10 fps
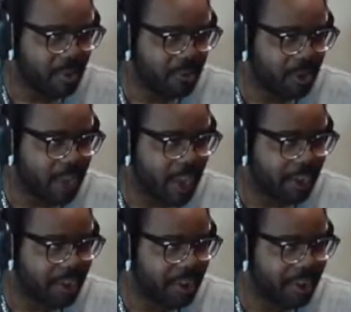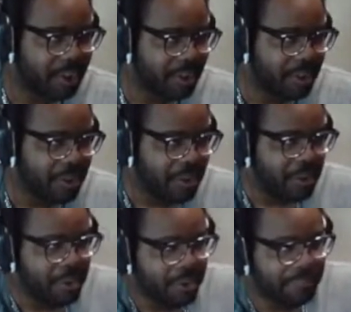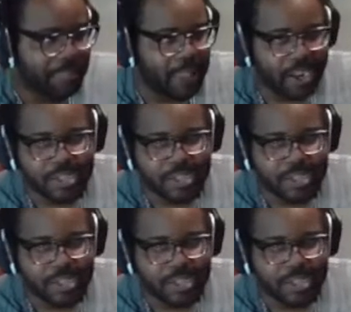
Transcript: over lag. And